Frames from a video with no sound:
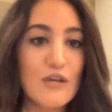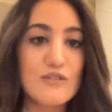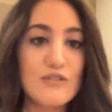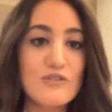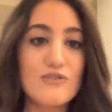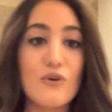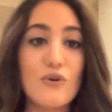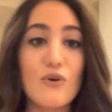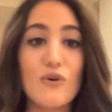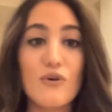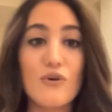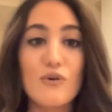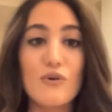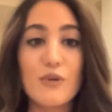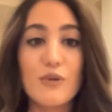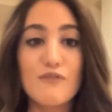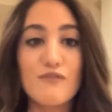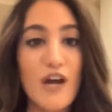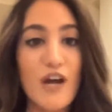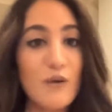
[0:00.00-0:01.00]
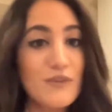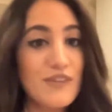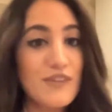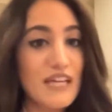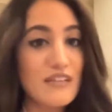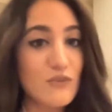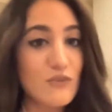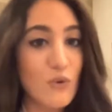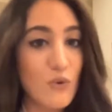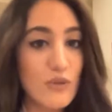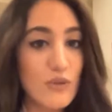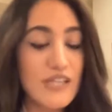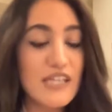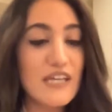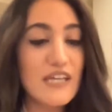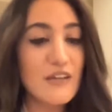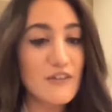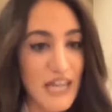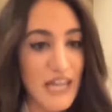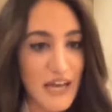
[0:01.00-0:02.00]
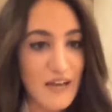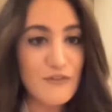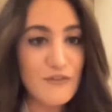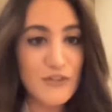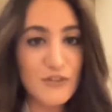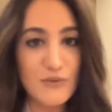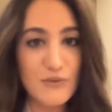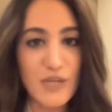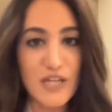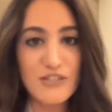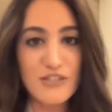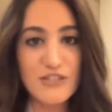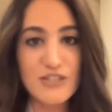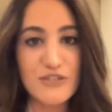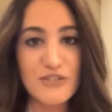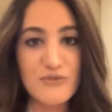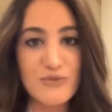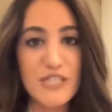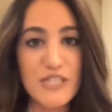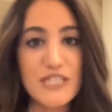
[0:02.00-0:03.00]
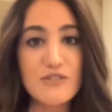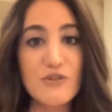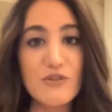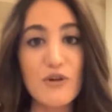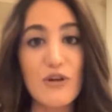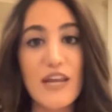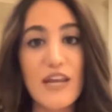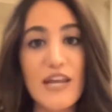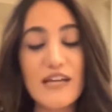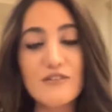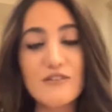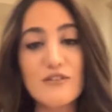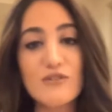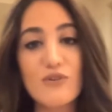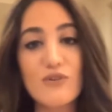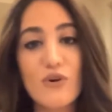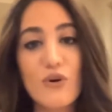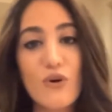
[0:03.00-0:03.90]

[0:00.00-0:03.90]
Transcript: So we found that only 11 registries collected